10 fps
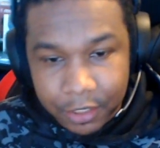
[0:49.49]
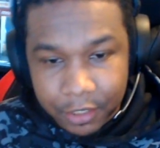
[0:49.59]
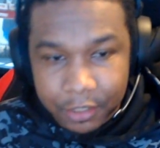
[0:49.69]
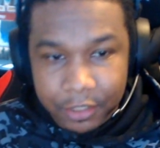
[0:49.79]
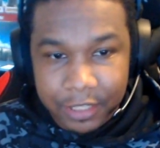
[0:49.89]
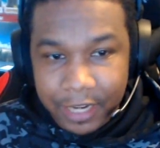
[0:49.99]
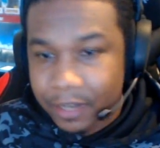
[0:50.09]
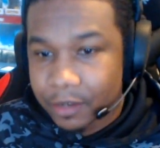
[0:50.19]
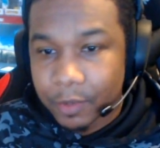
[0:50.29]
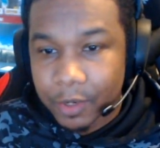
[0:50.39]
your
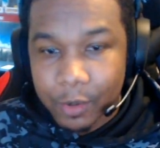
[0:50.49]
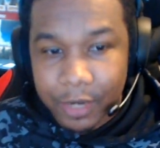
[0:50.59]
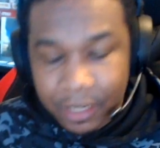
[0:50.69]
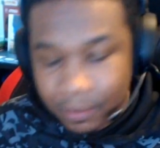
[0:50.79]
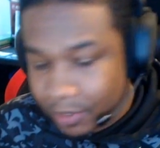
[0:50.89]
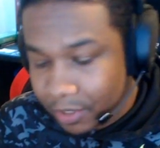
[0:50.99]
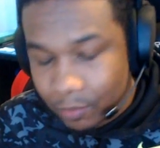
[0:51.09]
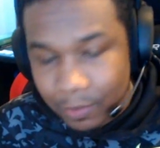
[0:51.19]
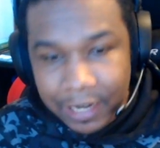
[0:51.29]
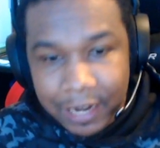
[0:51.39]
standard recording computer,
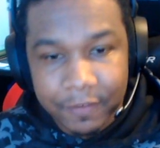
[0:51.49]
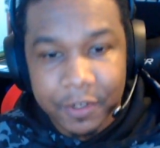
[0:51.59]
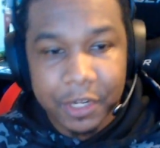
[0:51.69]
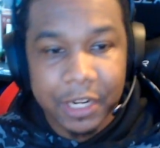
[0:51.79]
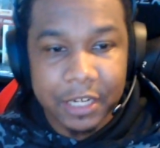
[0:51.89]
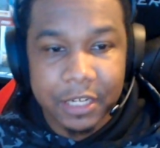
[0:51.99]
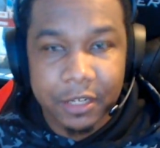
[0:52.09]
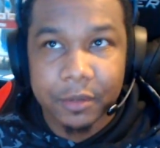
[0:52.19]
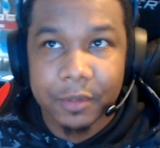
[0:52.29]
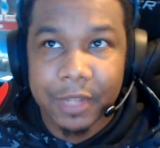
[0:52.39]
whatever you need to
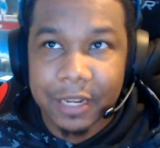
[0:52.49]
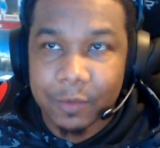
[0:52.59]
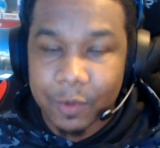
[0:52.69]
do that